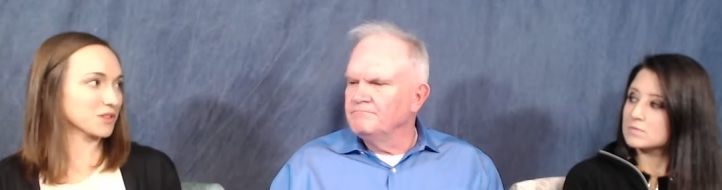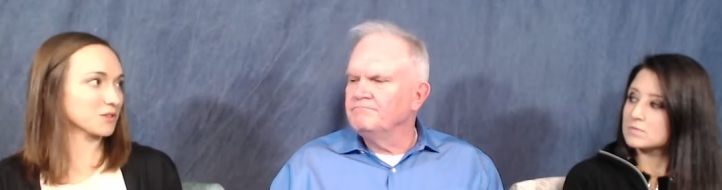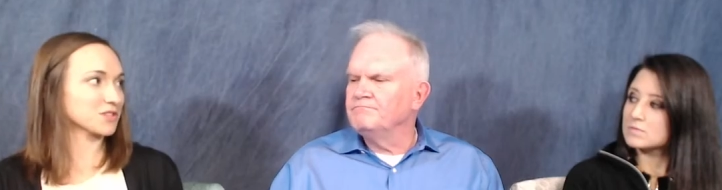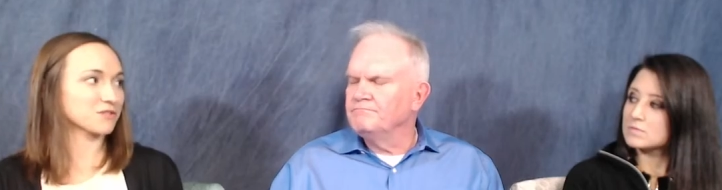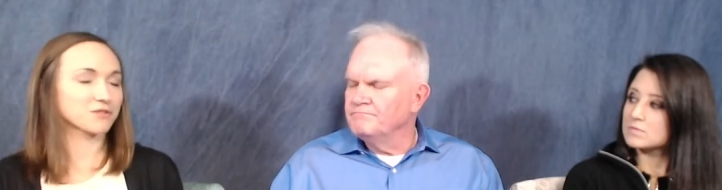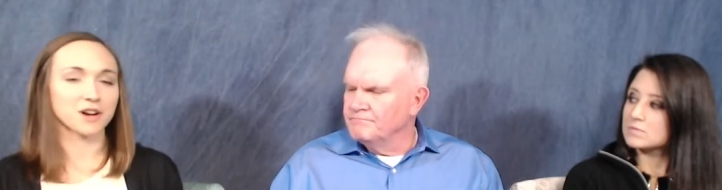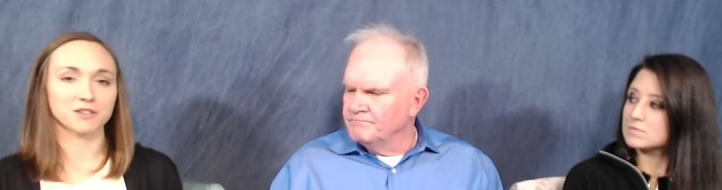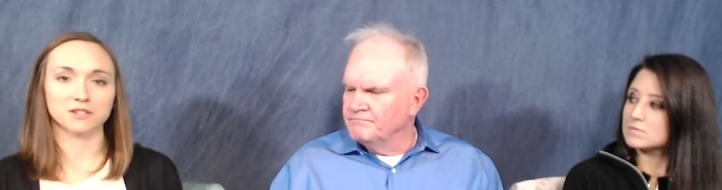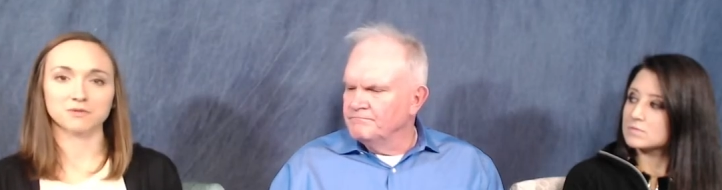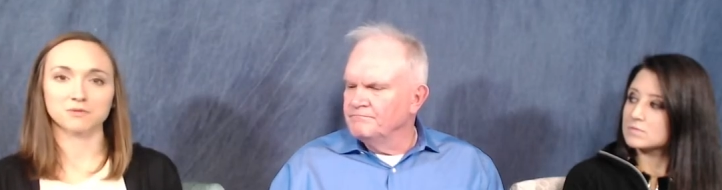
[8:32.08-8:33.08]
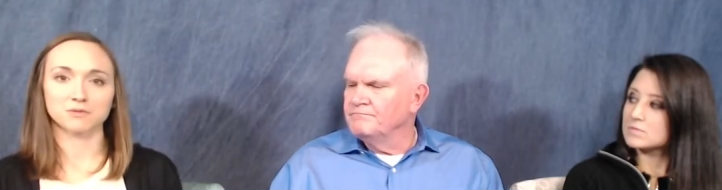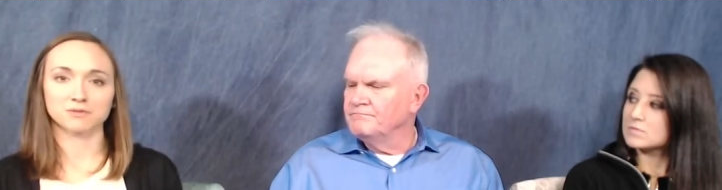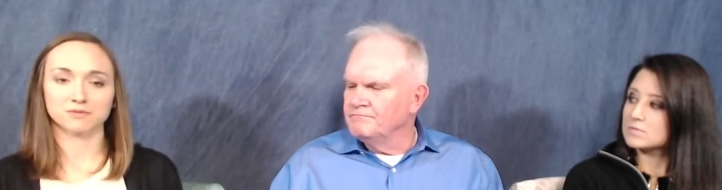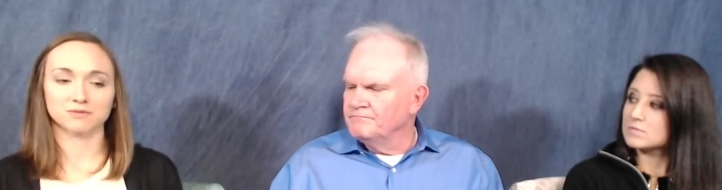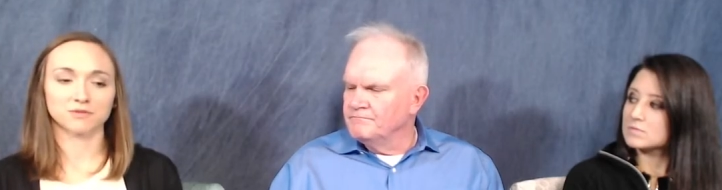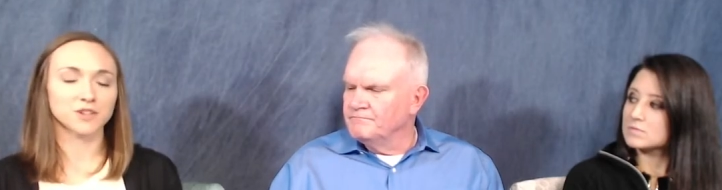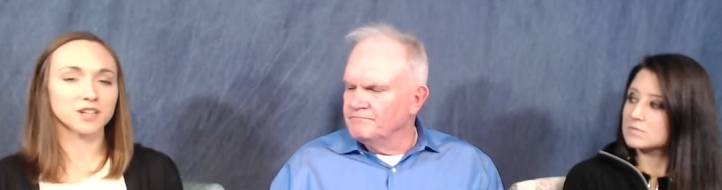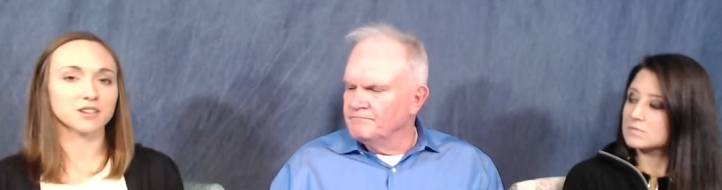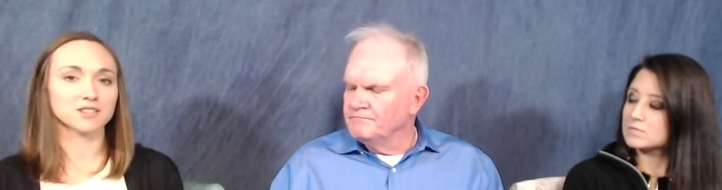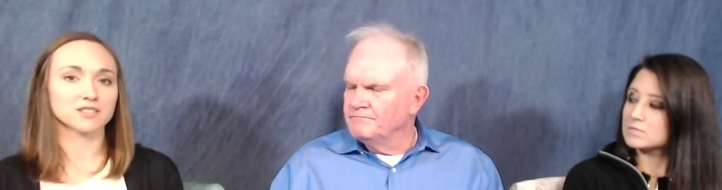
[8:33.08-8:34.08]
Speaker 1: those unfounded
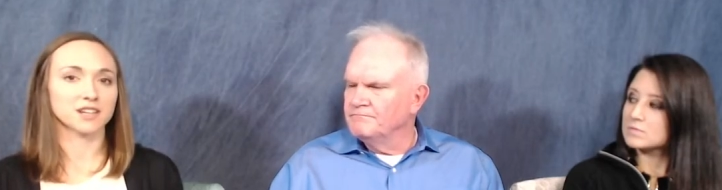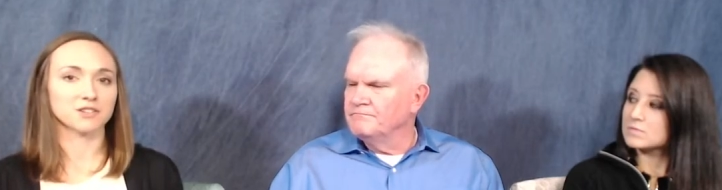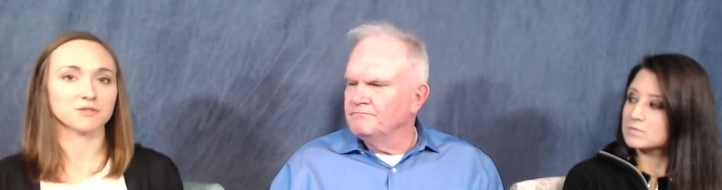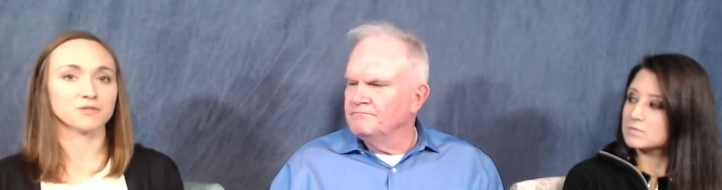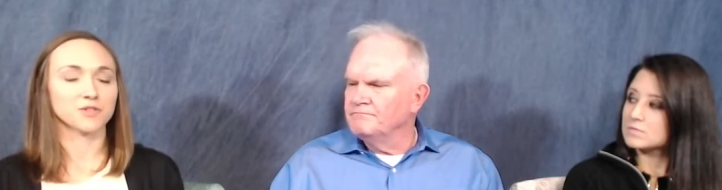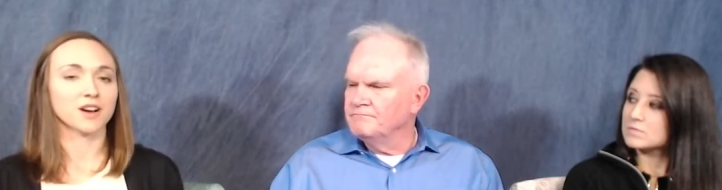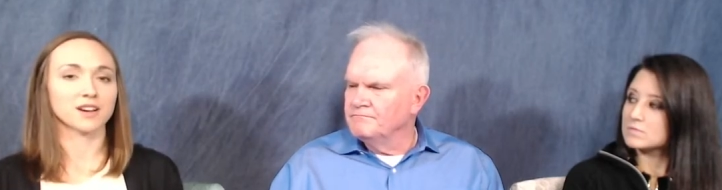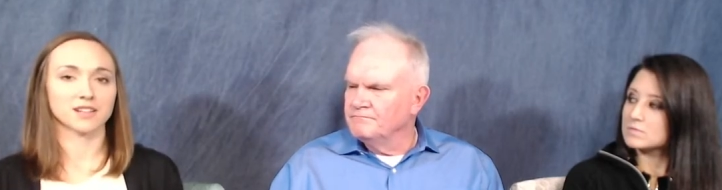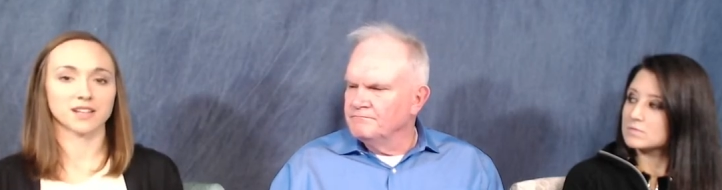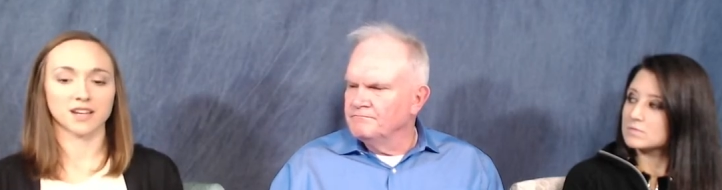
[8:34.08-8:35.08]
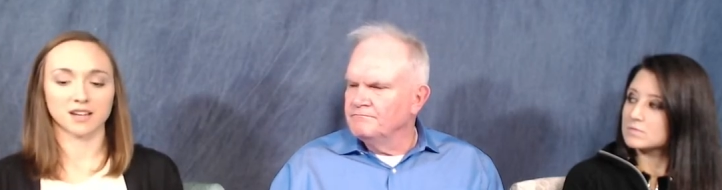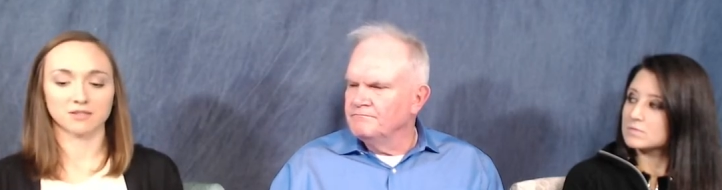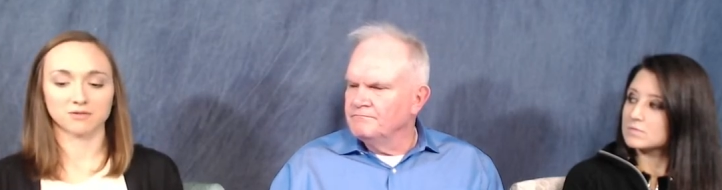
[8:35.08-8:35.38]
fears, I don't find any